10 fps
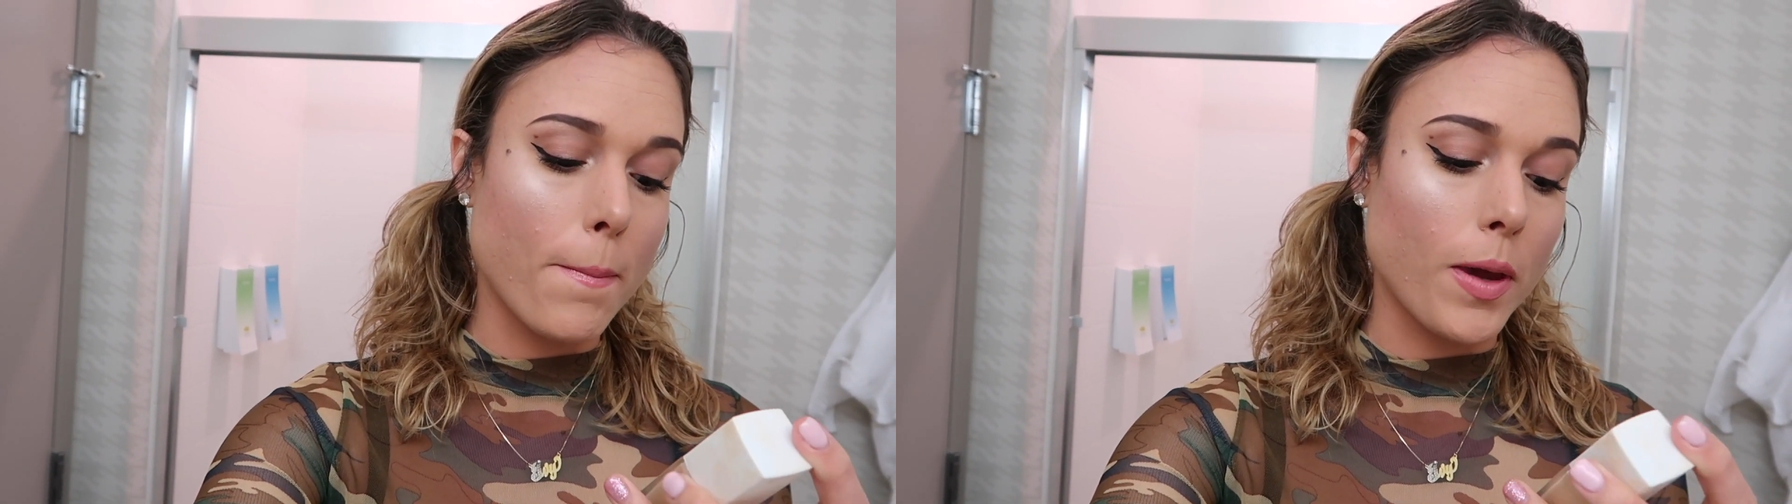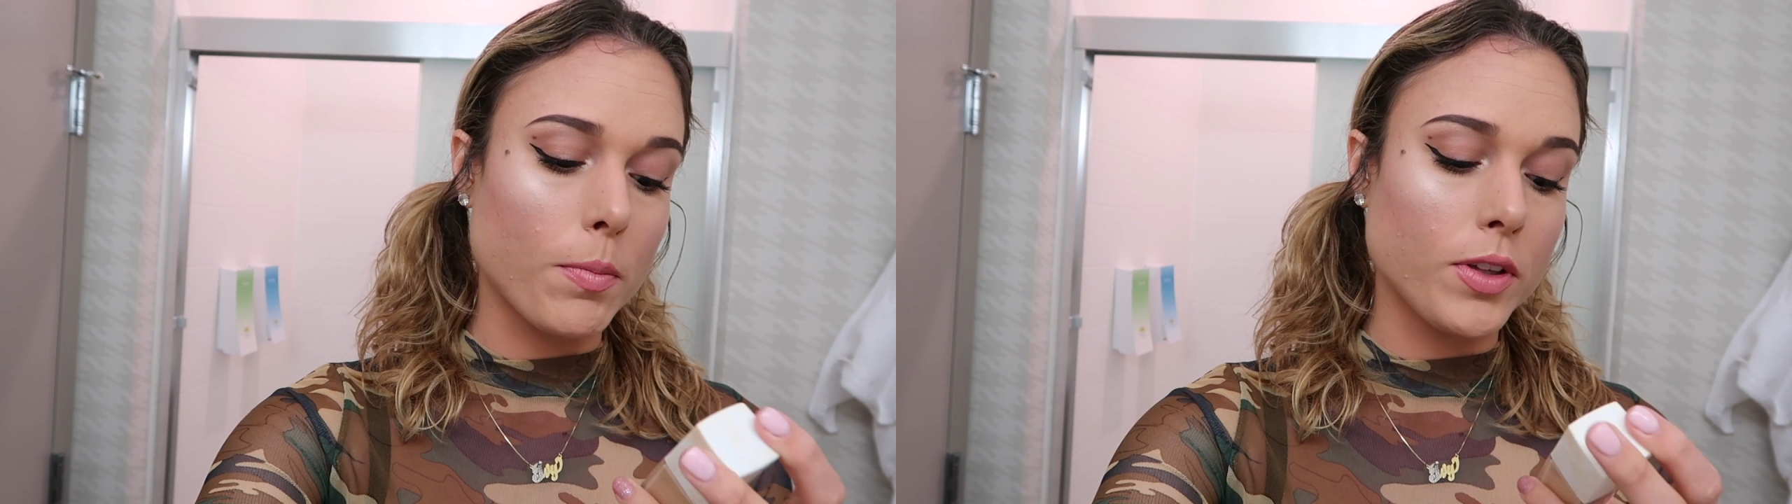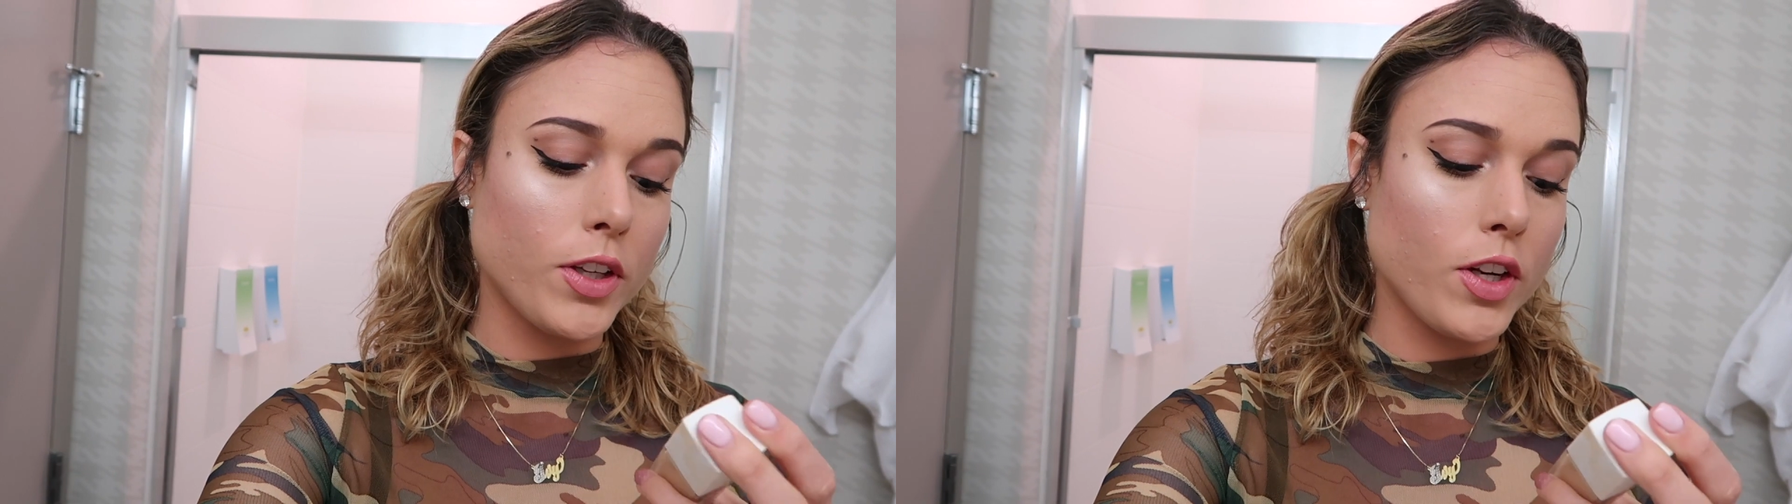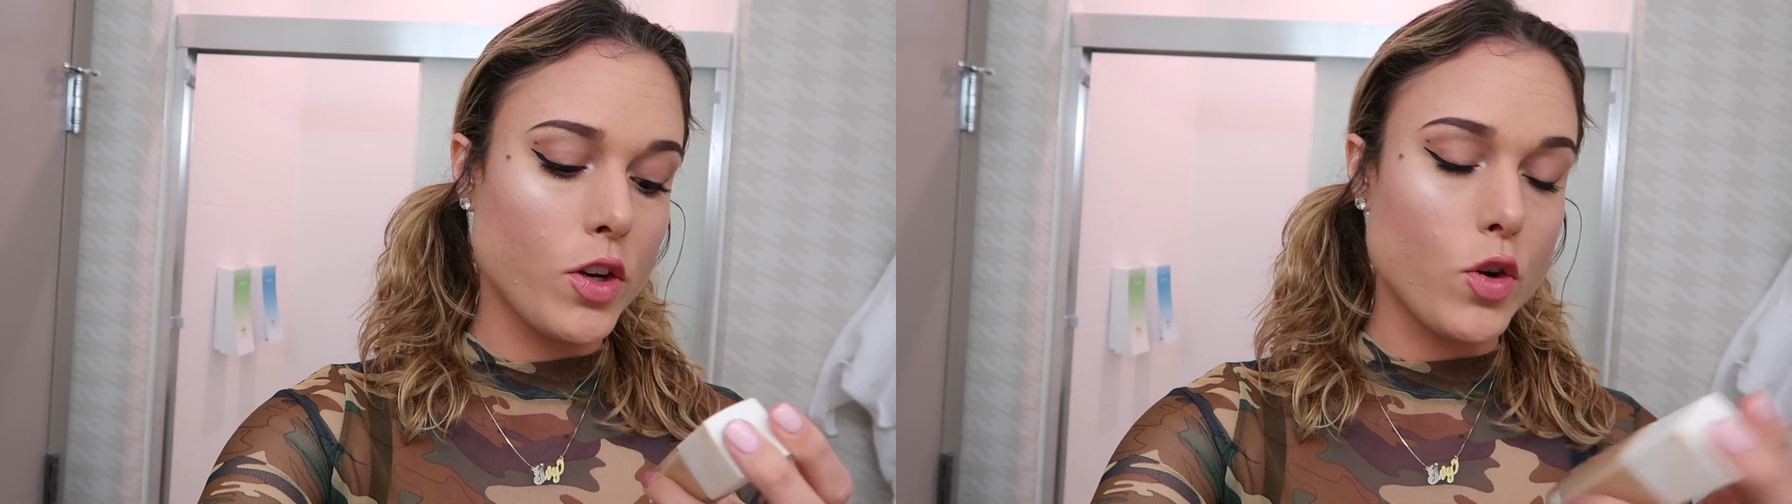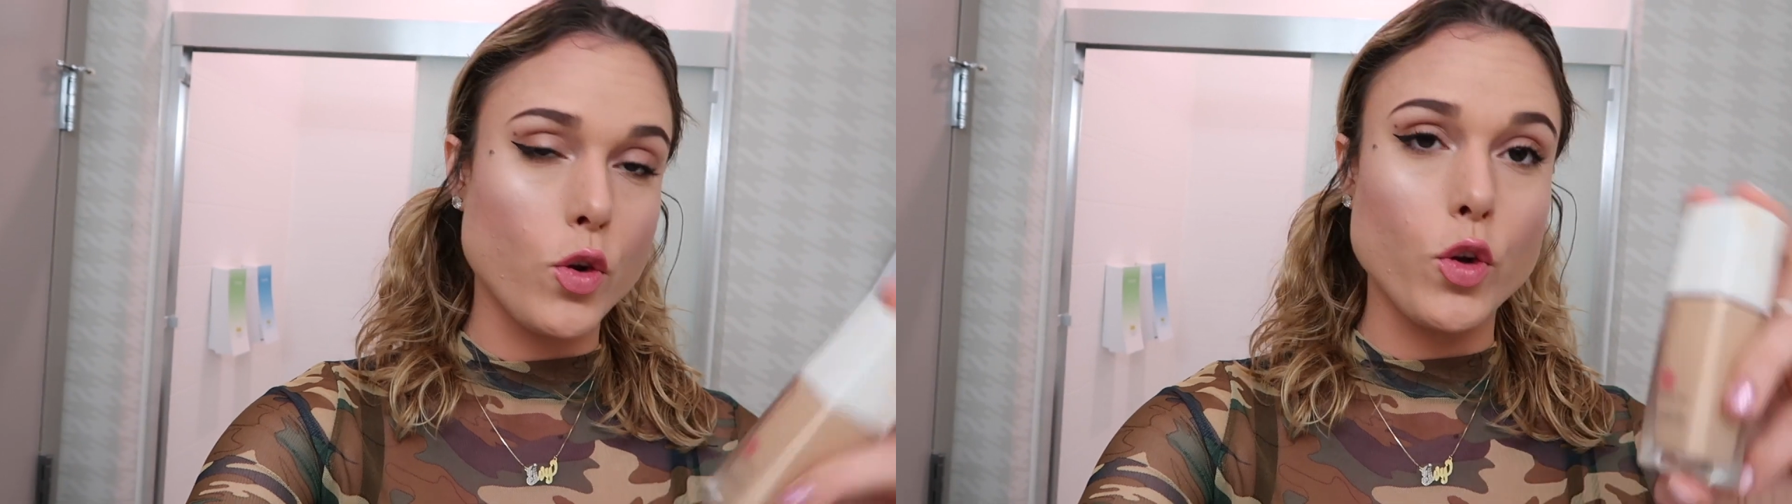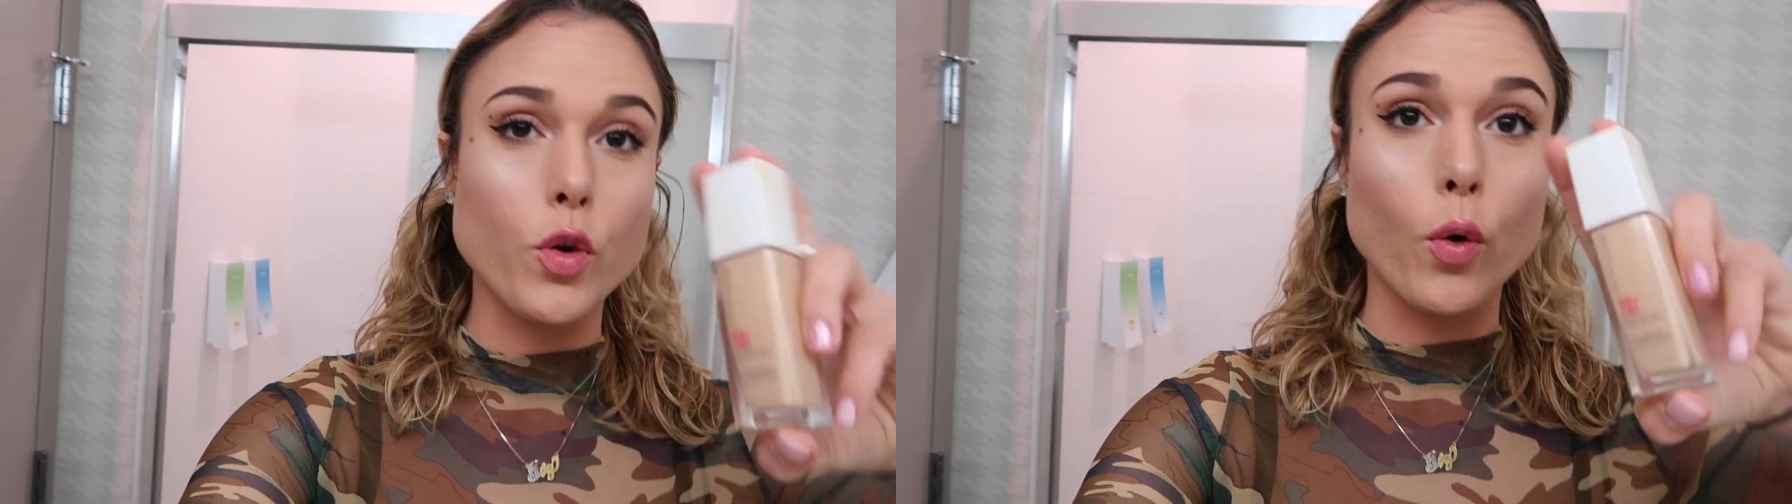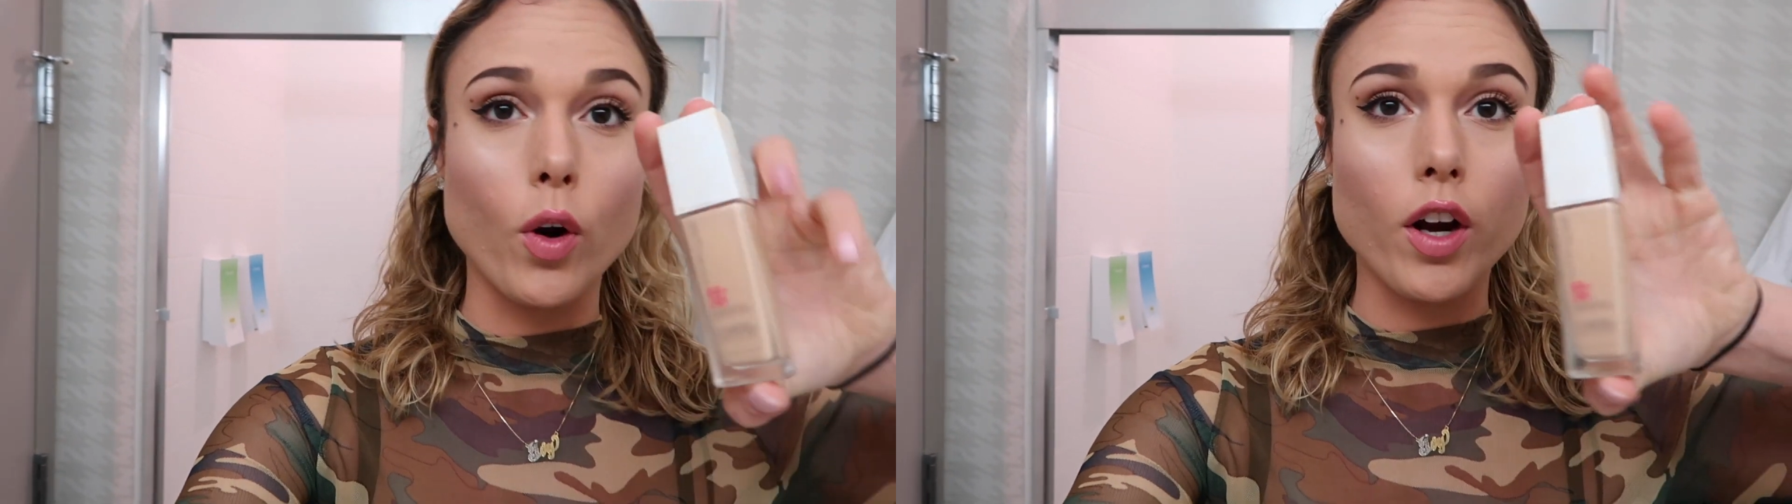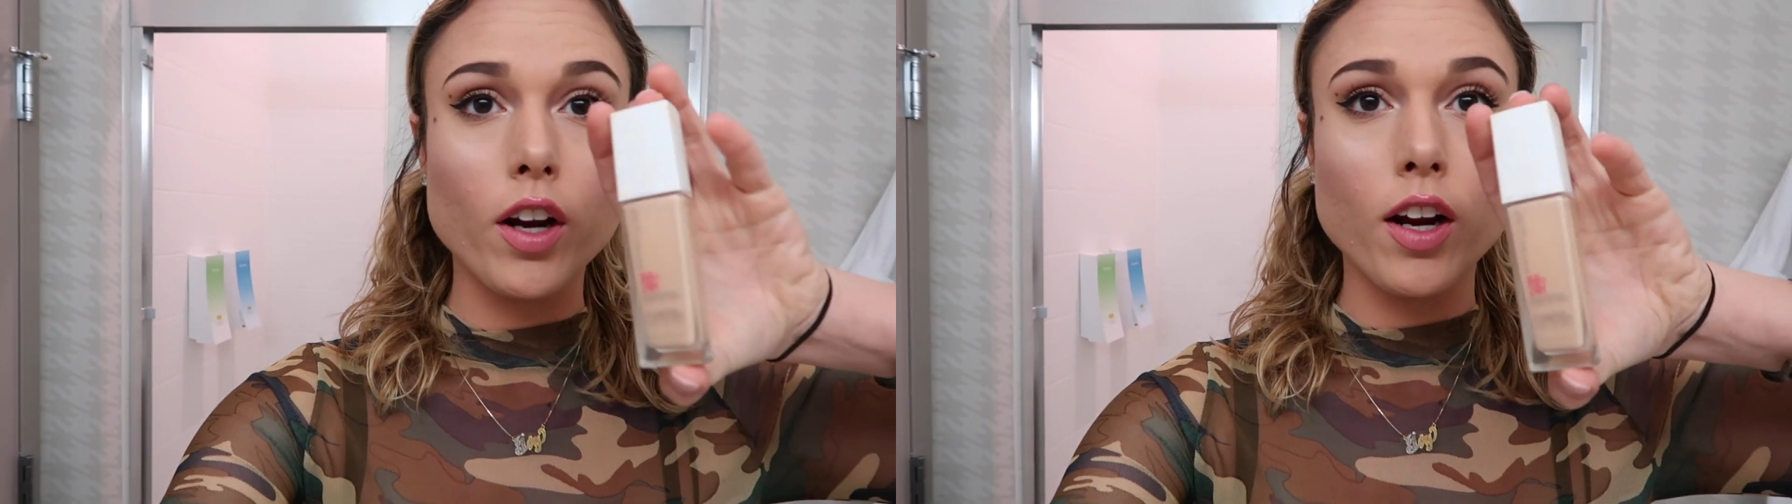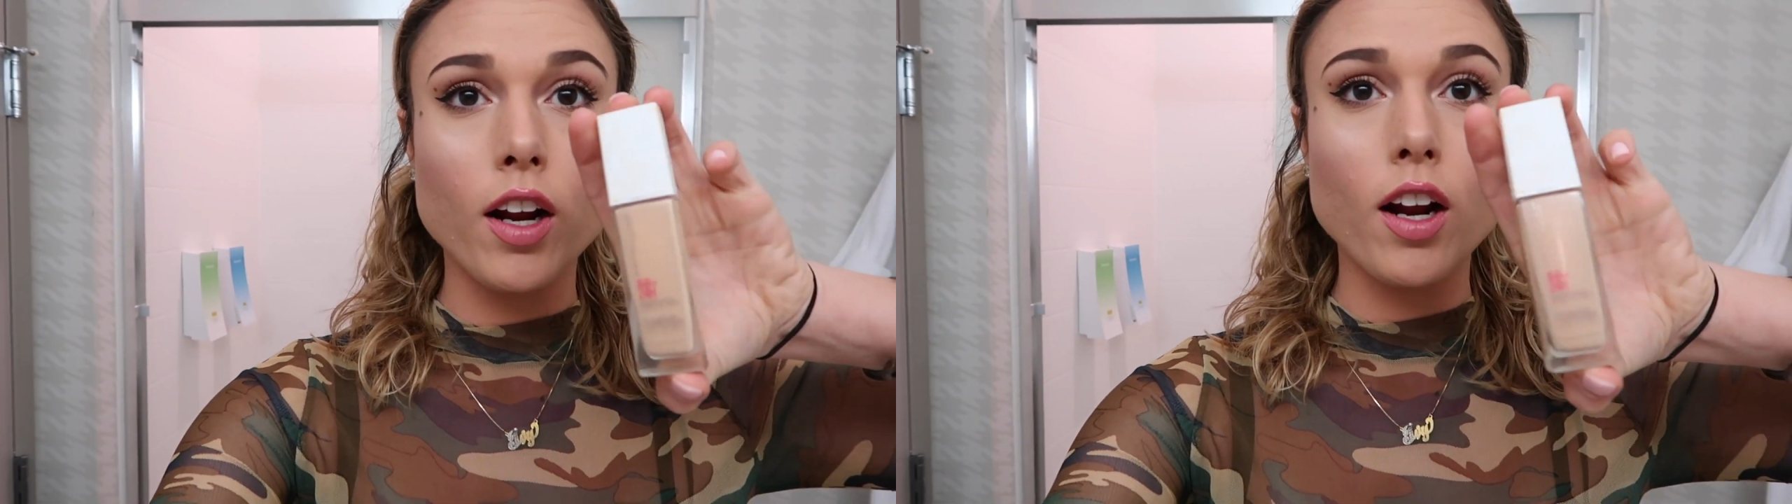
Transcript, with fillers: Maybelline New York